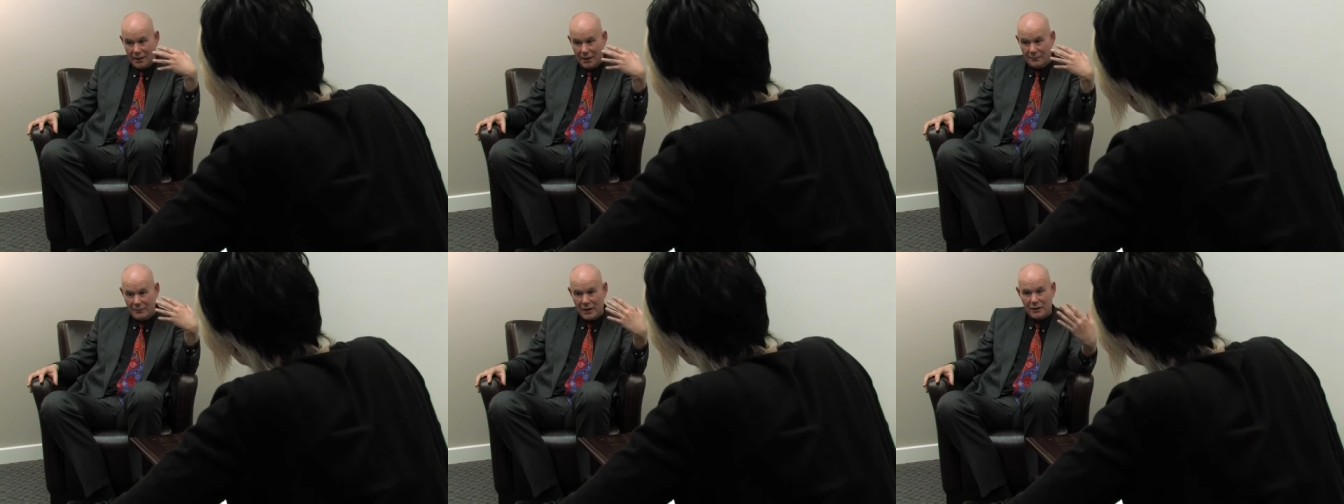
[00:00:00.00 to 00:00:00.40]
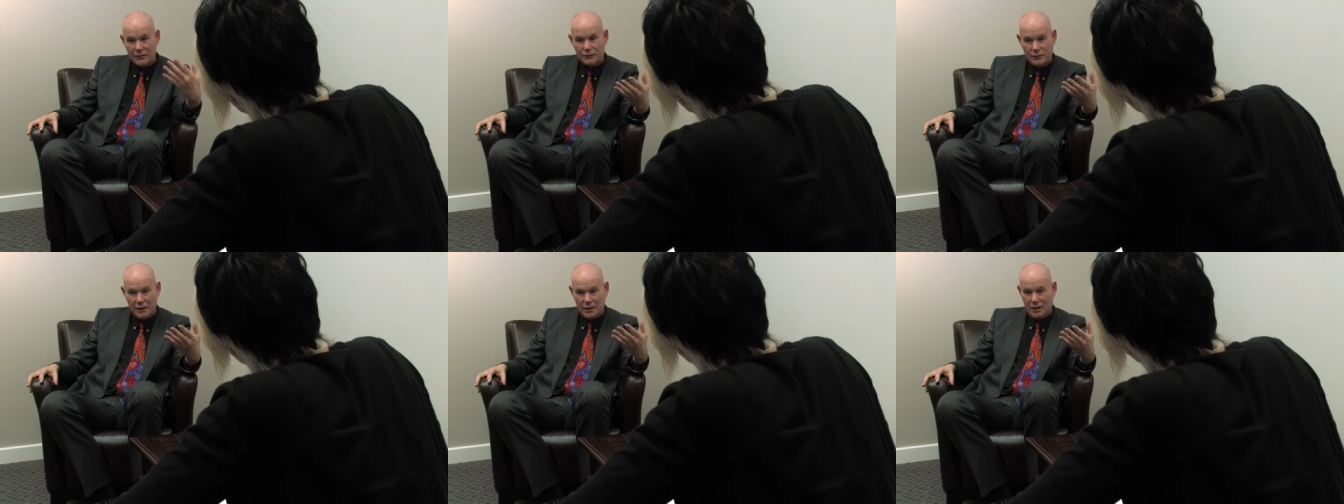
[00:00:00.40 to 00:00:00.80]

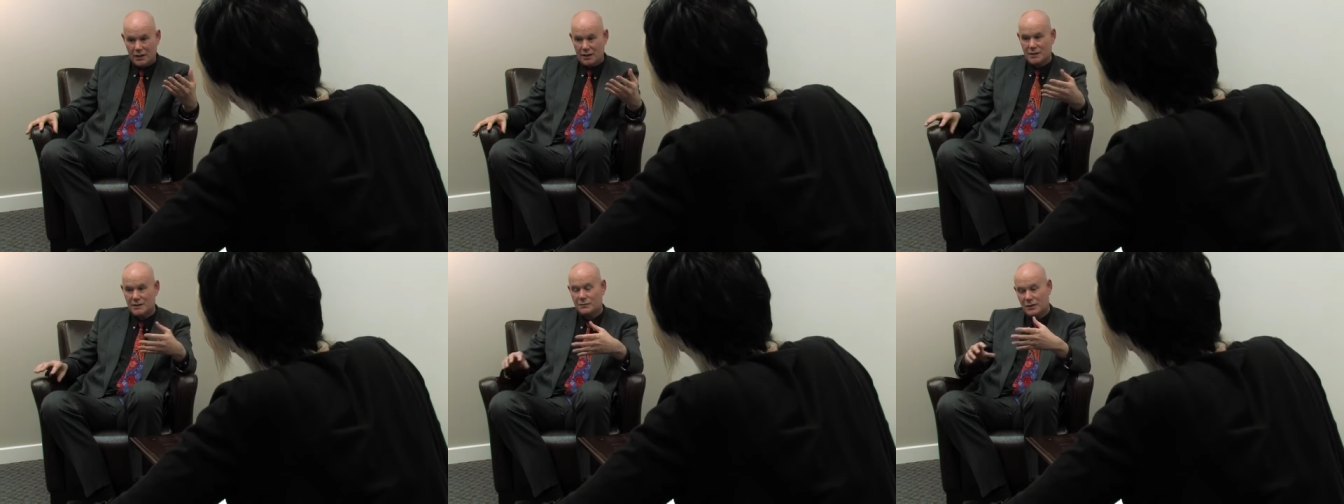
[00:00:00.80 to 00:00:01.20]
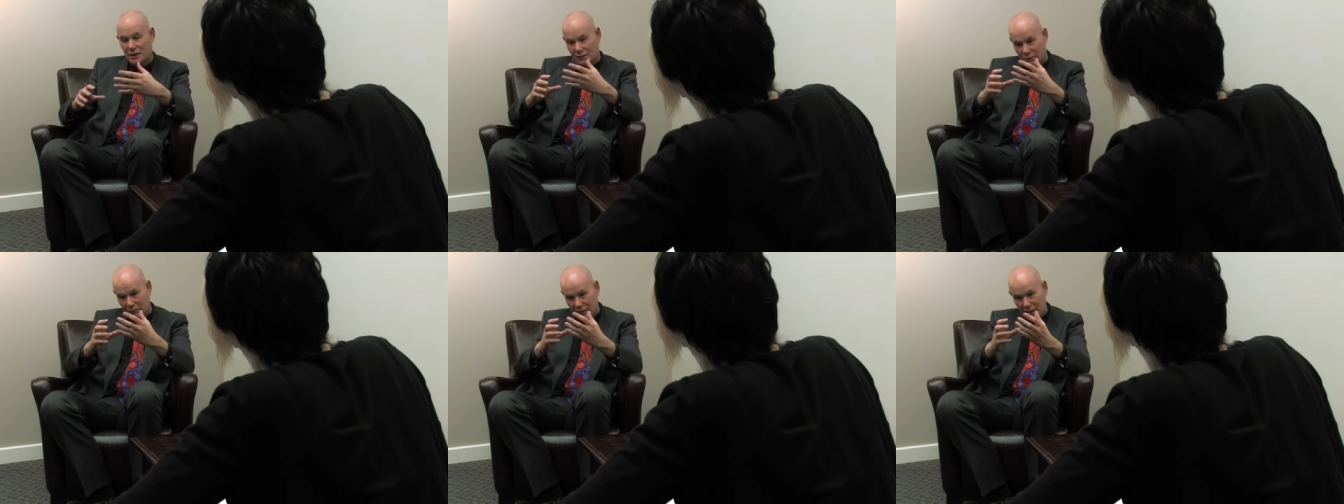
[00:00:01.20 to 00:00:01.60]
about drinking. He's been
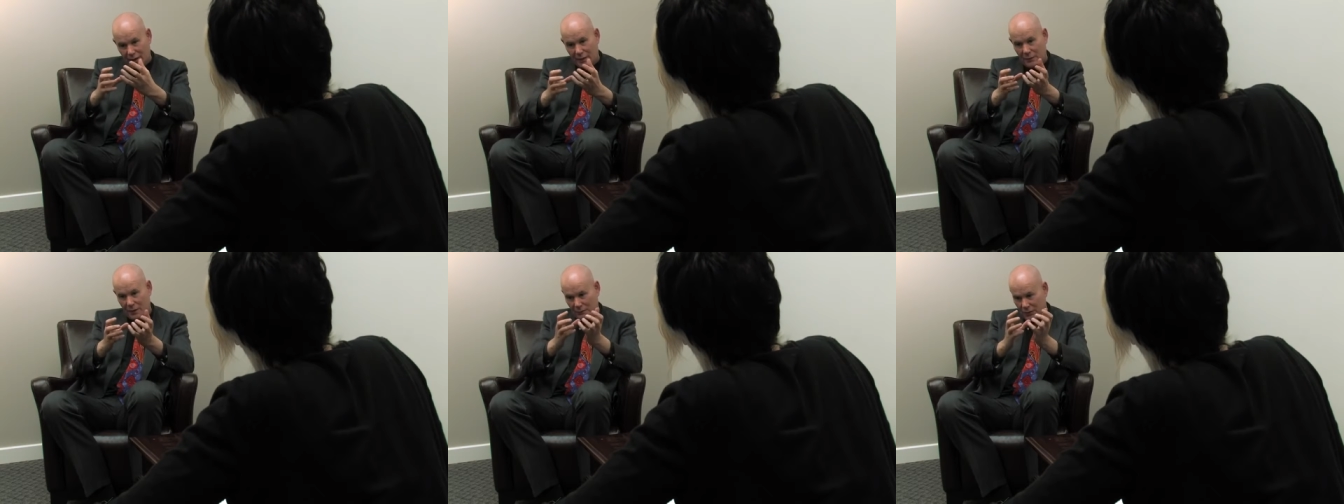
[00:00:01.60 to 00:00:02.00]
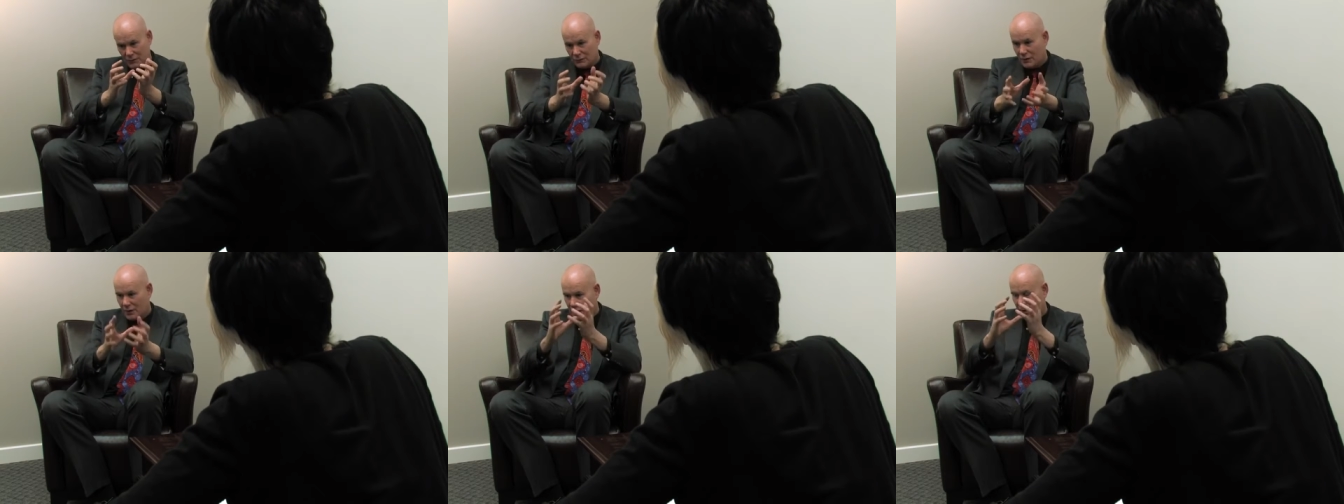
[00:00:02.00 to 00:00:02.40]
complaining about me
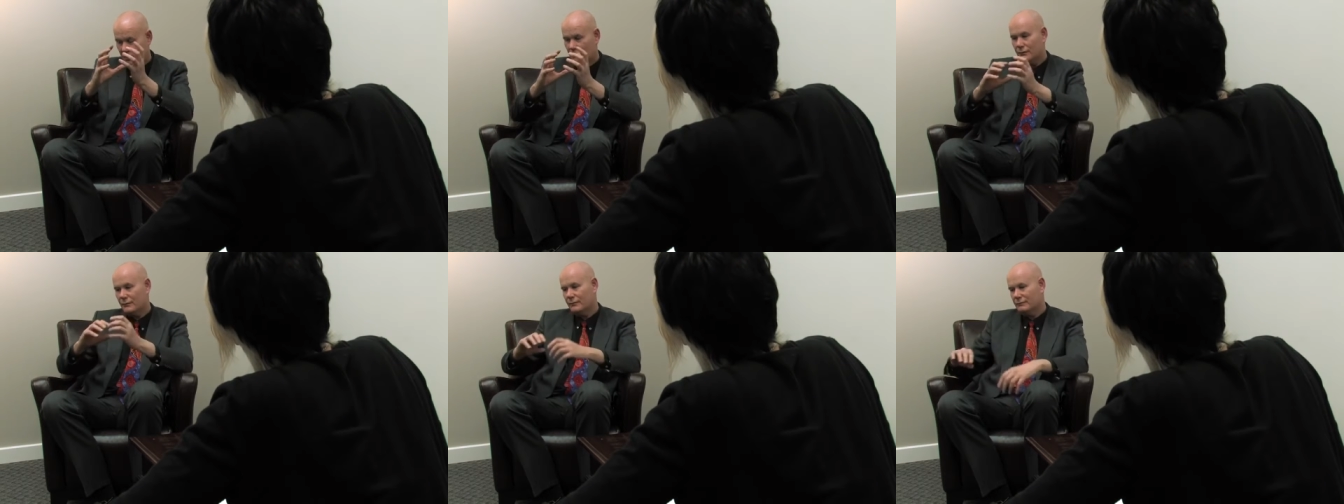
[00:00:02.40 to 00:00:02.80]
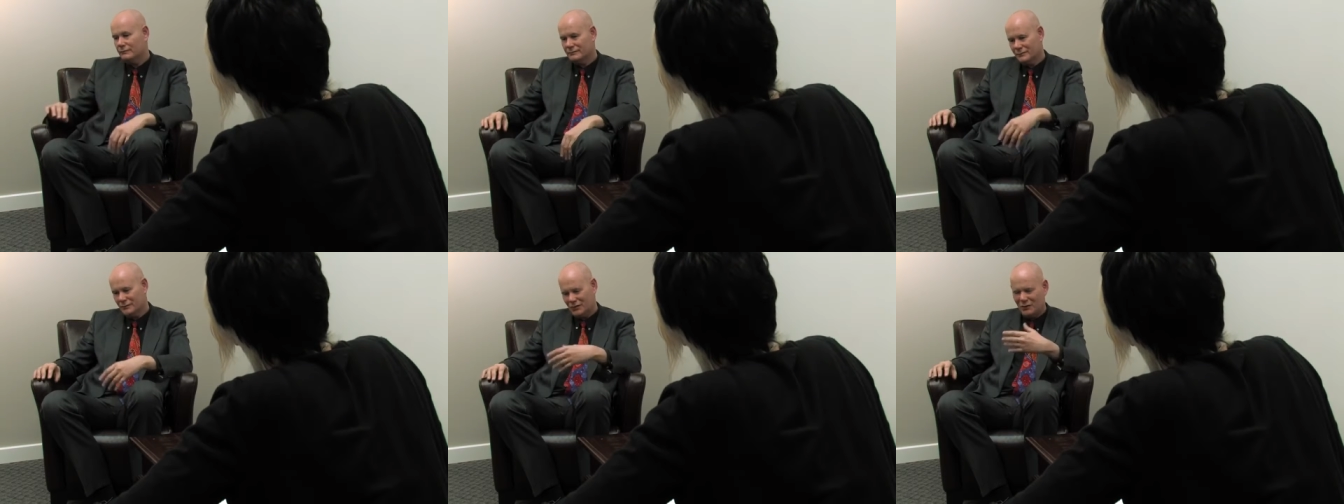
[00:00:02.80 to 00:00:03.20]
drinking at,
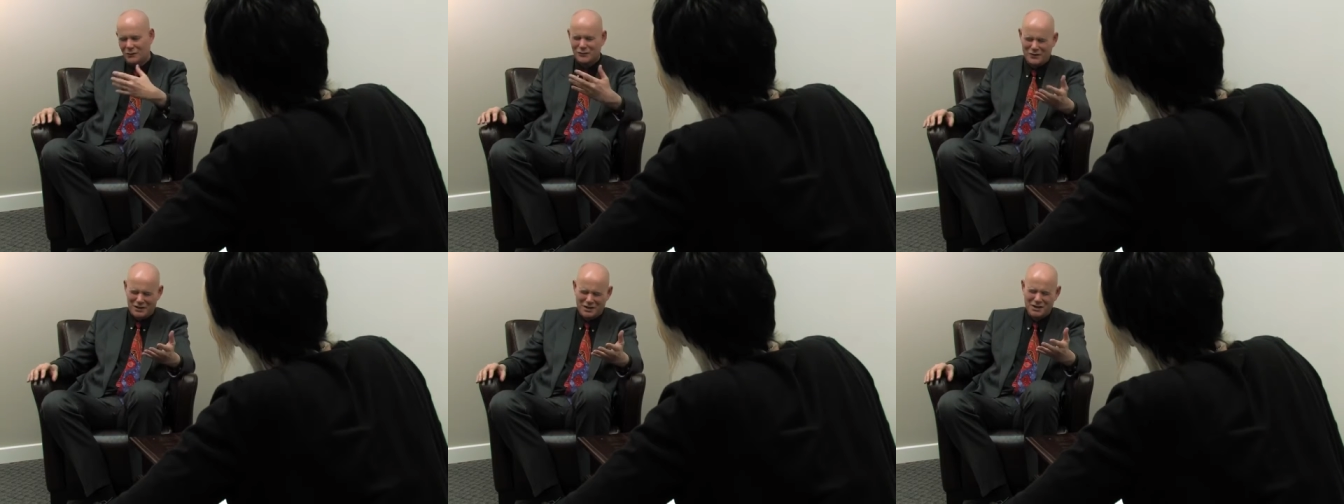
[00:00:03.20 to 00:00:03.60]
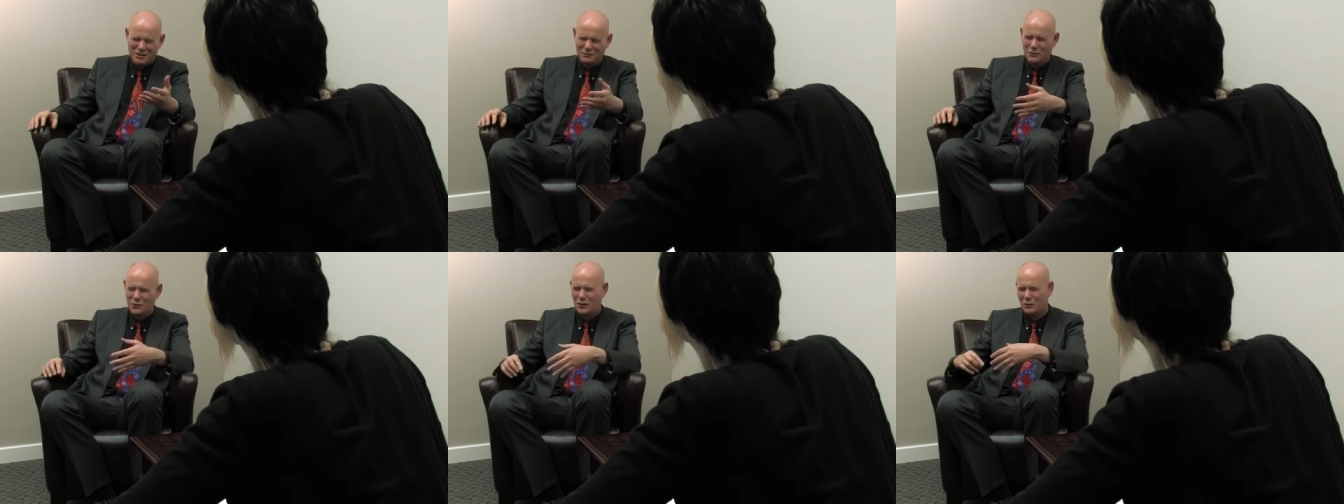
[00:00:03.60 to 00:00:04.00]
well, not drinking
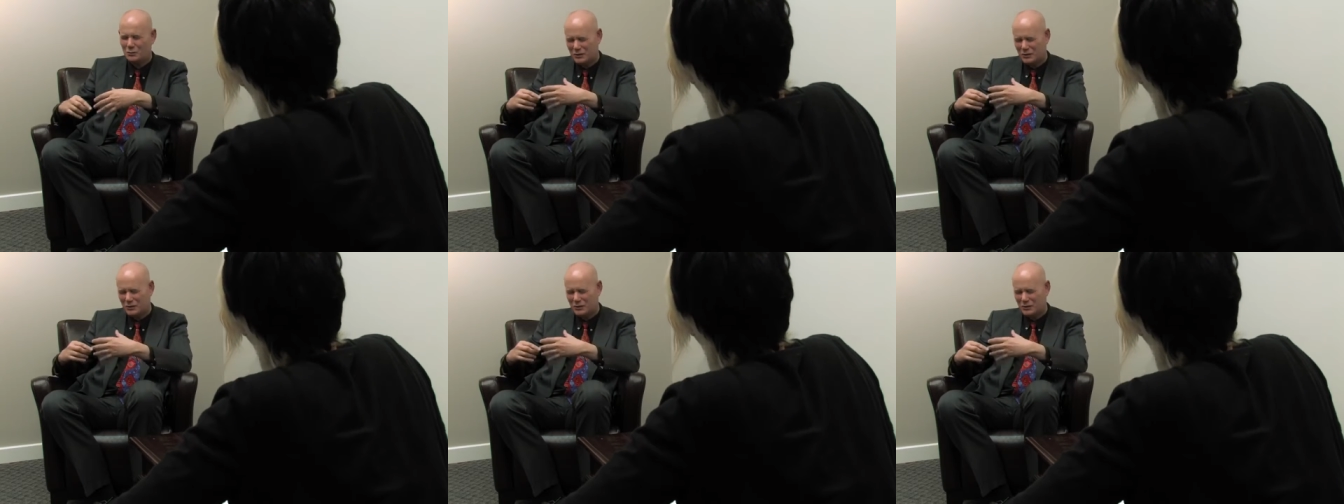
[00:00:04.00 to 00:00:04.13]
at work,